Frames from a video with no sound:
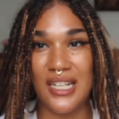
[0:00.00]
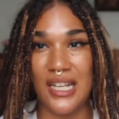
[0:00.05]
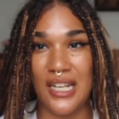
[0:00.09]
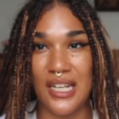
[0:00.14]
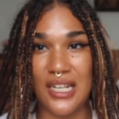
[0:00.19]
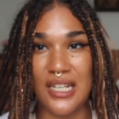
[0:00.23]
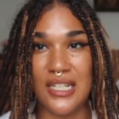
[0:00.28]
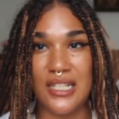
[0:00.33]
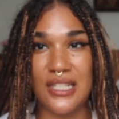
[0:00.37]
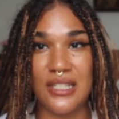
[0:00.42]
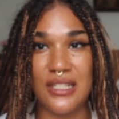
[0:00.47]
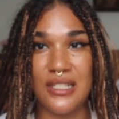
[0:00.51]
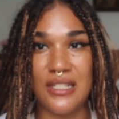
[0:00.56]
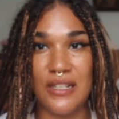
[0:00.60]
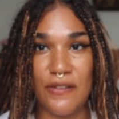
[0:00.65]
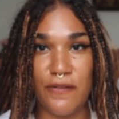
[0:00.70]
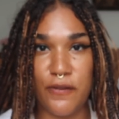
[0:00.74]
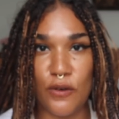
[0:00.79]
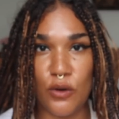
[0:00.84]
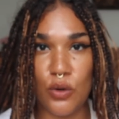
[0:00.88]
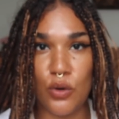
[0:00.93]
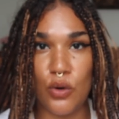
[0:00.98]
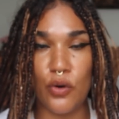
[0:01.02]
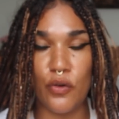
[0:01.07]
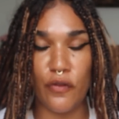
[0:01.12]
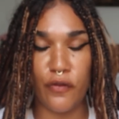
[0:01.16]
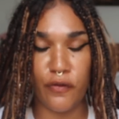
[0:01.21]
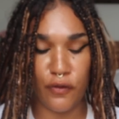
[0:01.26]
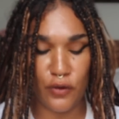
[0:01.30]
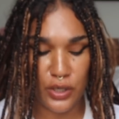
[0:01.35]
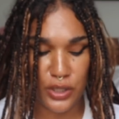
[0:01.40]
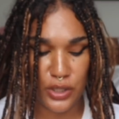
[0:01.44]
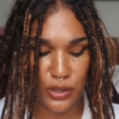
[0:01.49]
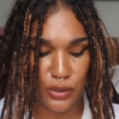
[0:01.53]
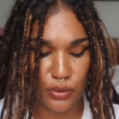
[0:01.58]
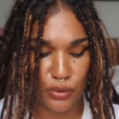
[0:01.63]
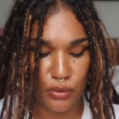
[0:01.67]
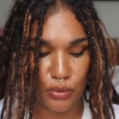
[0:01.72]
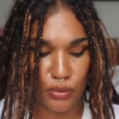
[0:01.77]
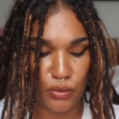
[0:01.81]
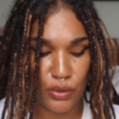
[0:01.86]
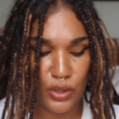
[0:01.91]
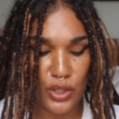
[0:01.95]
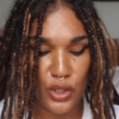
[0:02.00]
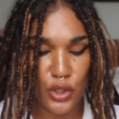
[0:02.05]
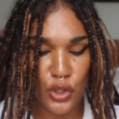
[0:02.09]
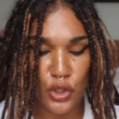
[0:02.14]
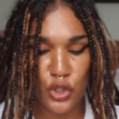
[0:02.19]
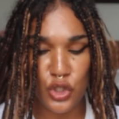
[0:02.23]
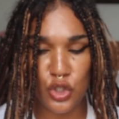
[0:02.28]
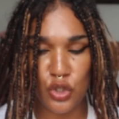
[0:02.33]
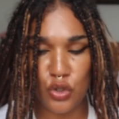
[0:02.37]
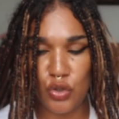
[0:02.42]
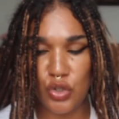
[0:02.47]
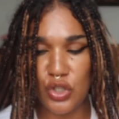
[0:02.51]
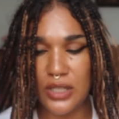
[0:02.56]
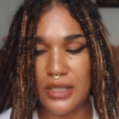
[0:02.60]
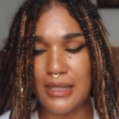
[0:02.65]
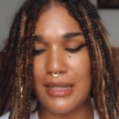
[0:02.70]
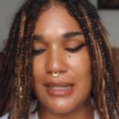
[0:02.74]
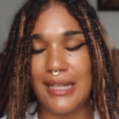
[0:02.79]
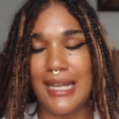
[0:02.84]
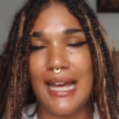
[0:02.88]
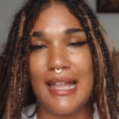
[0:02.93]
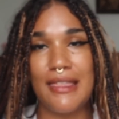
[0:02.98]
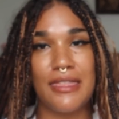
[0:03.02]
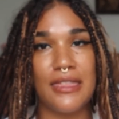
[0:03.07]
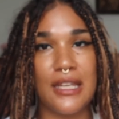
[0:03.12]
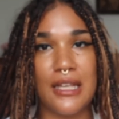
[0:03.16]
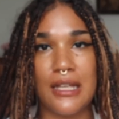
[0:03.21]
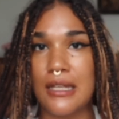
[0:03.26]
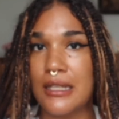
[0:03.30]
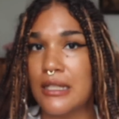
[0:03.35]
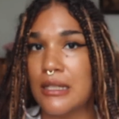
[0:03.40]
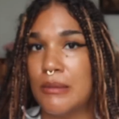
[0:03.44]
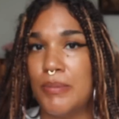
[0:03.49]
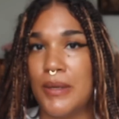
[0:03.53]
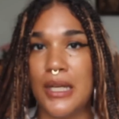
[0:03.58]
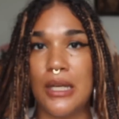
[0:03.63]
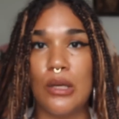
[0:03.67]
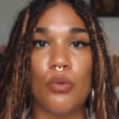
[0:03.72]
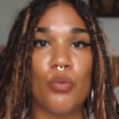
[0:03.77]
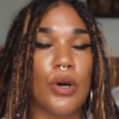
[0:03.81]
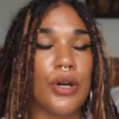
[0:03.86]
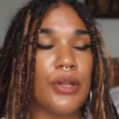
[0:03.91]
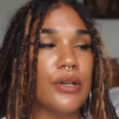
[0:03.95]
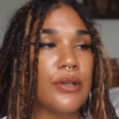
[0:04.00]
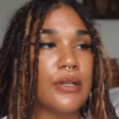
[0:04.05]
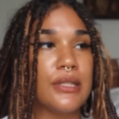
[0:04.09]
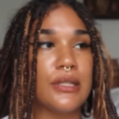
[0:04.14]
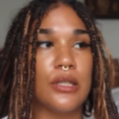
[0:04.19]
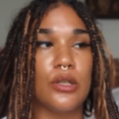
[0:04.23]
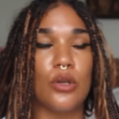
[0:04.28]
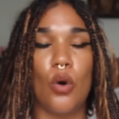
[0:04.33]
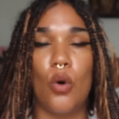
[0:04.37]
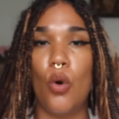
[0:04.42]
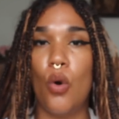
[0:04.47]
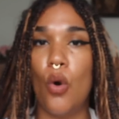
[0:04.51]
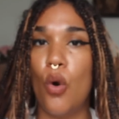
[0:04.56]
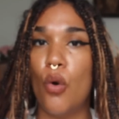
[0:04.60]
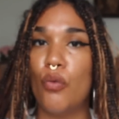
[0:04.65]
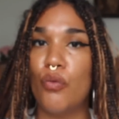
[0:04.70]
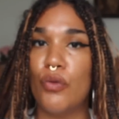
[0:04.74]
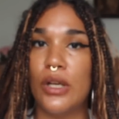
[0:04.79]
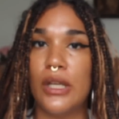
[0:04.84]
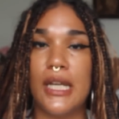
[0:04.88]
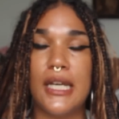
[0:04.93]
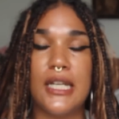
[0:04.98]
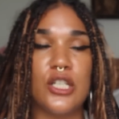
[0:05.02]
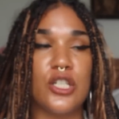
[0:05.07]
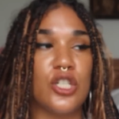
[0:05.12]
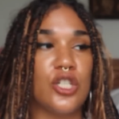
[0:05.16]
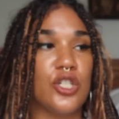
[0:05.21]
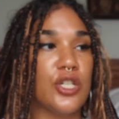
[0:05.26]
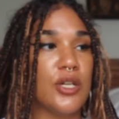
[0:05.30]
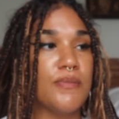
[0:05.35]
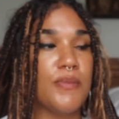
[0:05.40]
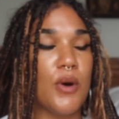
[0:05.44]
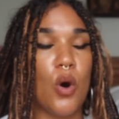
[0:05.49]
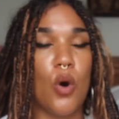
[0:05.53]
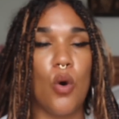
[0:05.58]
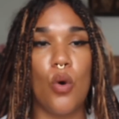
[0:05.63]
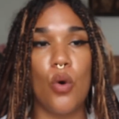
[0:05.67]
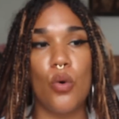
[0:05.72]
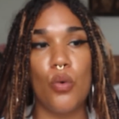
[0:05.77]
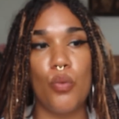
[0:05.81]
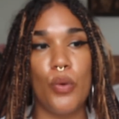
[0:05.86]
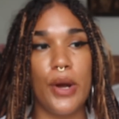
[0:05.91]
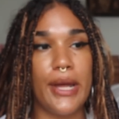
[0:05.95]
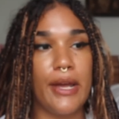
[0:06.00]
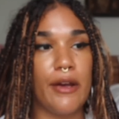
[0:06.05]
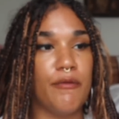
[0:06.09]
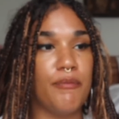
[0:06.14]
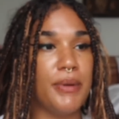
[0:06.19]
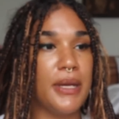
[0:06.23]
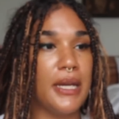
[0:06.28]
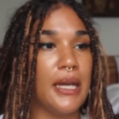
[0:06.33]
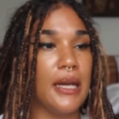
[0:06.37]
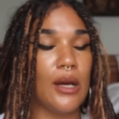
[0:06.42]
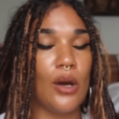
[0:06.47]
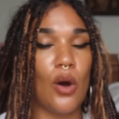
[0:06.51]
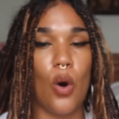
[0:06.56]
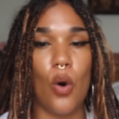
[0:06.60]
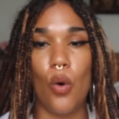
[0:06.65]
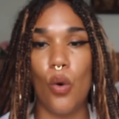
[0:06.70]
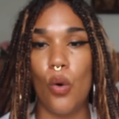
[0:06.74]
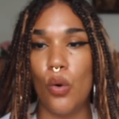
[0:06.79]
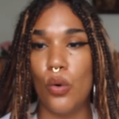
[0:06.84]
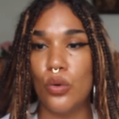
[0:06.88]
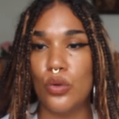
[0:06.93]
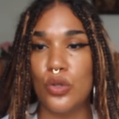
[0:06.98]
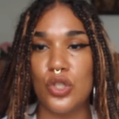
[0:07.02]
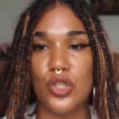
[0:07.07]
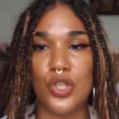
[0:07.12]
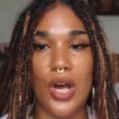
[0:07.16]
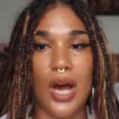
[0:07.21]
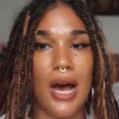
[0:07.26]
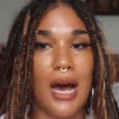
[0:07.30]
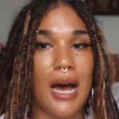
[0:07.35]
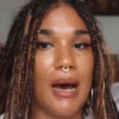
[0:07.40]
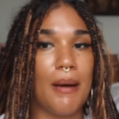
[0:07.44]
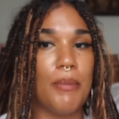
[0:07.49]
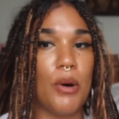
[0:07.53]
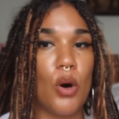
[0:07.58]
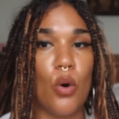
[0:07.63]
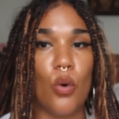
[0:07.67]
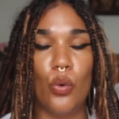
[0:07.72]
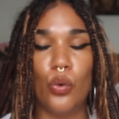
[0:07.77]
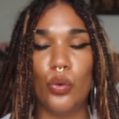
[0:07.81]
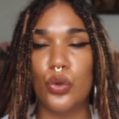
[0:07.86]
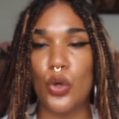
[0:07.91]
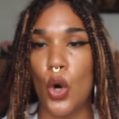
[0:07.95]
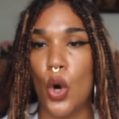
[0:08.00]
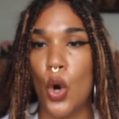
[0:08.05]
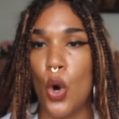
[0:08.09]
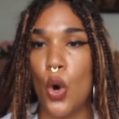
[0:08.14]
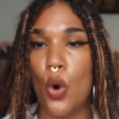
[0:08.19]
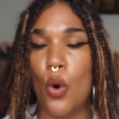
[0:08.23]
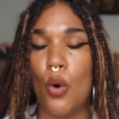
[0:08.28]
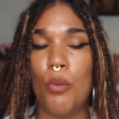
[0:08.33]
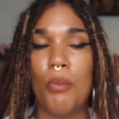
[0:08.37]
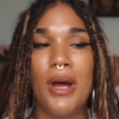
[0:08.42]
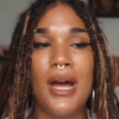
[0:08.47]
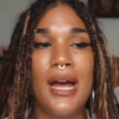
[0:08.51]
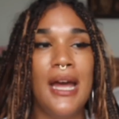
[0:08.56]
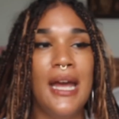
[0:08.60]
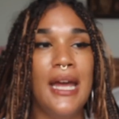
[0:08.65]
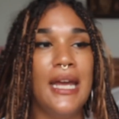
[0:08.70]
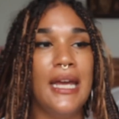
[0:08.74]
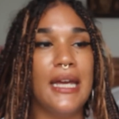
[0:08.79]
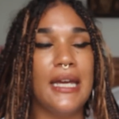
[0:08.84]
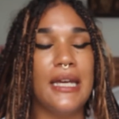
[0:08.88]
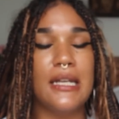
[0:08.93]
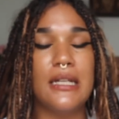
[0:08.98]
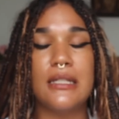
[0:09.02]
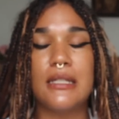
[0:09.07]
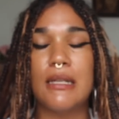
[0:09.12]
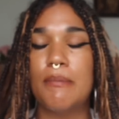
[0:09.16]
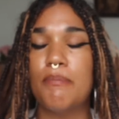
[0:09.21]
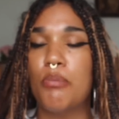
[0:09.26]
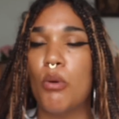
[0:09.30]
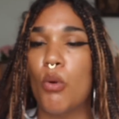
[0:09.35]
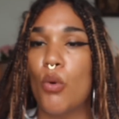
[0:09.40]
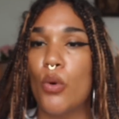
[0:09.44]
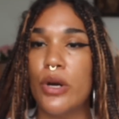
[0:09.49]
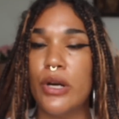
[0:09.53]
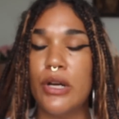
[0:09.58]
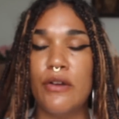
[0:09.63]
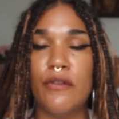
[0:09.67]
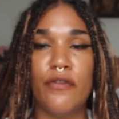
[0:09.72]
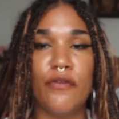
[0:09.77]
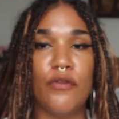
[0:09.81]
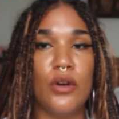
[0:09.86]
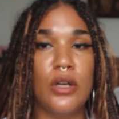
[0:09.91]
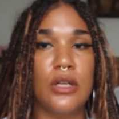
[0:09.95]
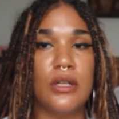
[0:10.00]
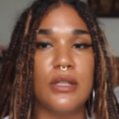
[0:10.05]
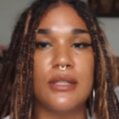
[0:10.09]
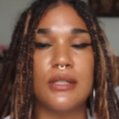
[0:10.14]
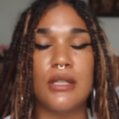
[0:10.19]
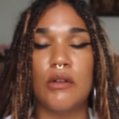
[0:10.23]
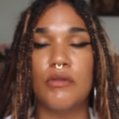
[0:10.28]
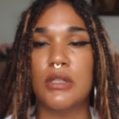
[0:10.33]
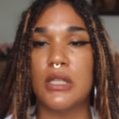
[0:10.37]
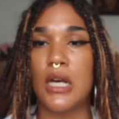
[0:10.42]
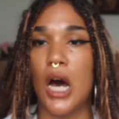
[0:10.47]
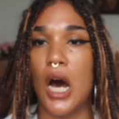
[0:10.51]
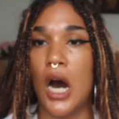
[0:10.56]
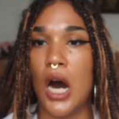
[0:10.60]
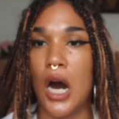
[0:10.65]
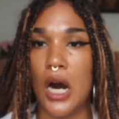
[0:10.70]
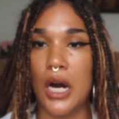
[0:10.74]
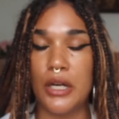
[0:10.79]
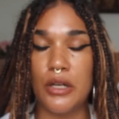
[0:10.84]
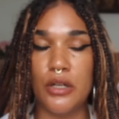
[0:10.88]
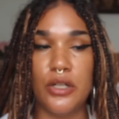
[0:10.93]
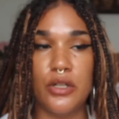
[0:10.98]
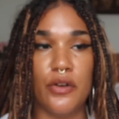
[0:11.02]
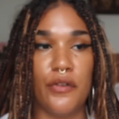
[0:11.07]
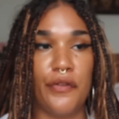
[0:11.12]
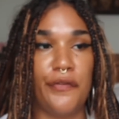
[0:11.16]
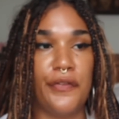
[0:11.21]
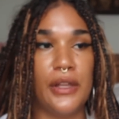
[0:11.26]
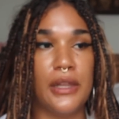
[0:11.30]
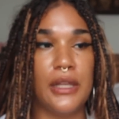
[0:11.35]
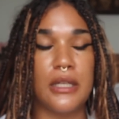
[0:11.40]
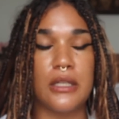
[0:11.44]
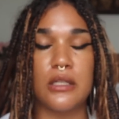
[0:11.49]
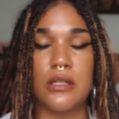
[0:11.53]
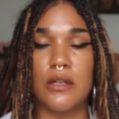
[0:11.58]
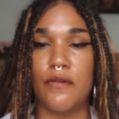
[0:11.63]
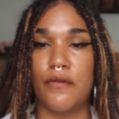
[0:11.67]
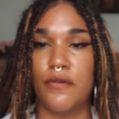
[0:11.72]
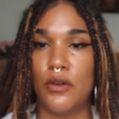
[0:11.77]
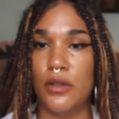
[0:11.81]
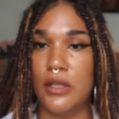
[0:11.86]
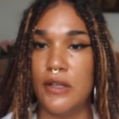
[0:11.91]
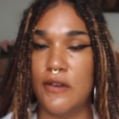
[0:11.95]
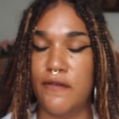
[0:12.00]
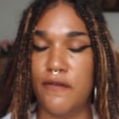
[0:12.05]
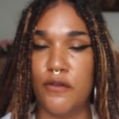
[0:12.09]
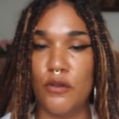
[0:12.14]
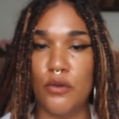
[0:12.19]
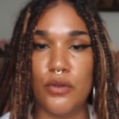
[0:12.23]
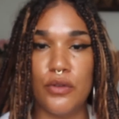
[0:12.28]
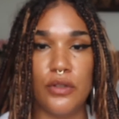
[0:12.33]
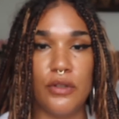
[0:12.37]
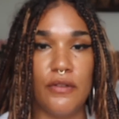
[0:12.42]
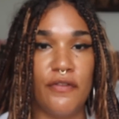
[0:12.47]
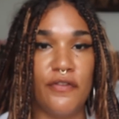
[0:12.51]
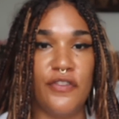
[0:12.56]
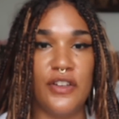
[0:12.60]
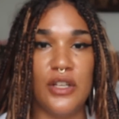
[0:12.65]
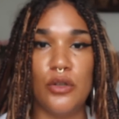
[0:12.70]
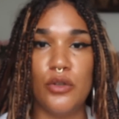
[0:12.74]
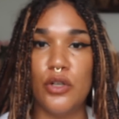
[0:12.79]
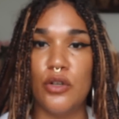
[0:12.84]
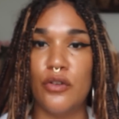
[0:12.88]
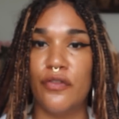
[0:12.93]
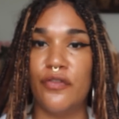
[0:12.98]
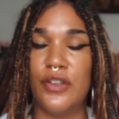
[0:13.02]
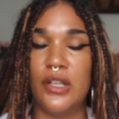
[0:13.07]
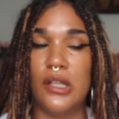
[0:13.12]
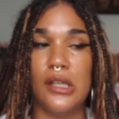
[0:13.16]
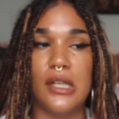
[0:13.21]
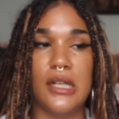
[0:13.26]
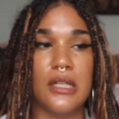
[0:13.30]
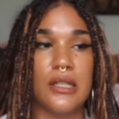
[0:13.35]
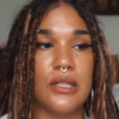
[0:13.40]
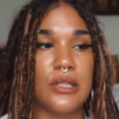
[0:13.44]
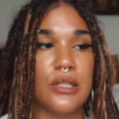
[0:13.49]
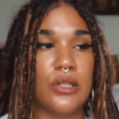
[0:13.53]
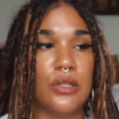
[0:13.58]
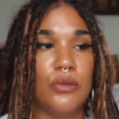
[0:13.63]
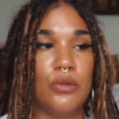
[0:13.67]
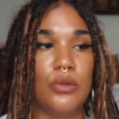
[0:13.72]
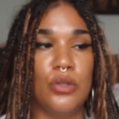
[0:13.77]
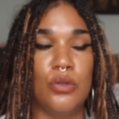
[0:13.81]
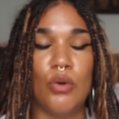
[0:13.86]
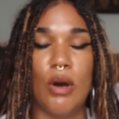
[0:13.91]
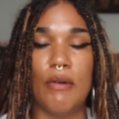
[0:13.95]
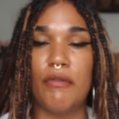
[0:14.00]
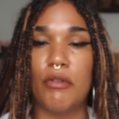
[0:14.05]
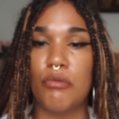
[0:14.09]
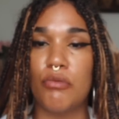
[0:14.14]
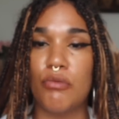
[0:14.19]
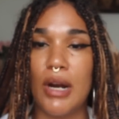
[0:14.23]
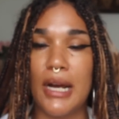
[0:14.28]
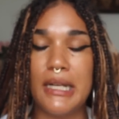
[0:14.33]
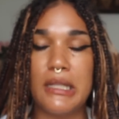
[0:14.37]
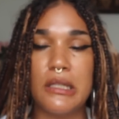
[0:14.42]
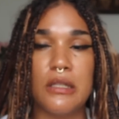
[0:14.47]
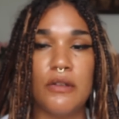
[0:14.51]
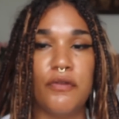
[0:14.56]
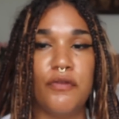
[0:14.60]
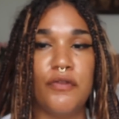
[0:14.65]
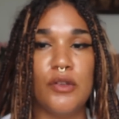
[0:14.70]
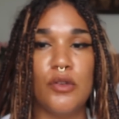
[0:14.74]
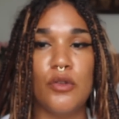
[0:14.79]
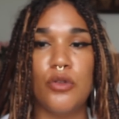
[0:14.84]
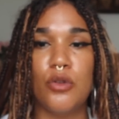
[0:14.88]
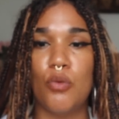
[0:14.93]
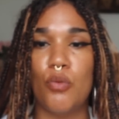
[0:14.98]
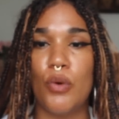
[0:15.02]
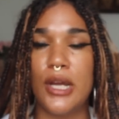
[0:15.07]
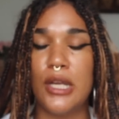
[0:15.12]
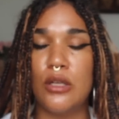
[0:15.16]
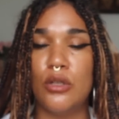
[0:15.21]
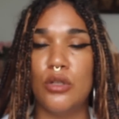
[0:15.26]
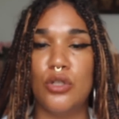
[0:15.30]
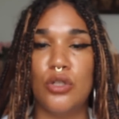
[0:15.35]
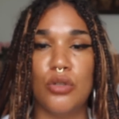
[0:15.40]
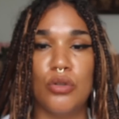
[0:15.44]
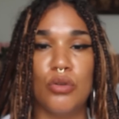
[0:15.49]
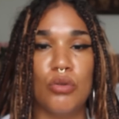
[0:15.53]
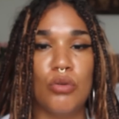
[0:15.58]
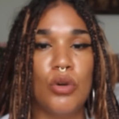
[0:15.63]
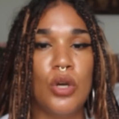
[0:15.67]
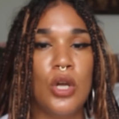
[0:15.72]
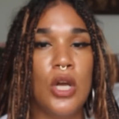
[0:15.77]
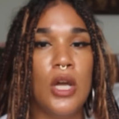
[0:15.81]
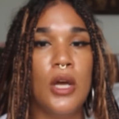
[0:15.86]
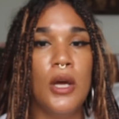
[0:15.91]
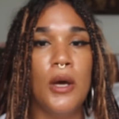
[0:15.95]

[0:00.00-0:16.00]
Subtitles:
It is difficult for you to just let things be, whether it's an old relationship, old way of being, old job, old home. It is important for yourself to honor your feelings, to fully feel your feelings, to you have a right to feel the way you do.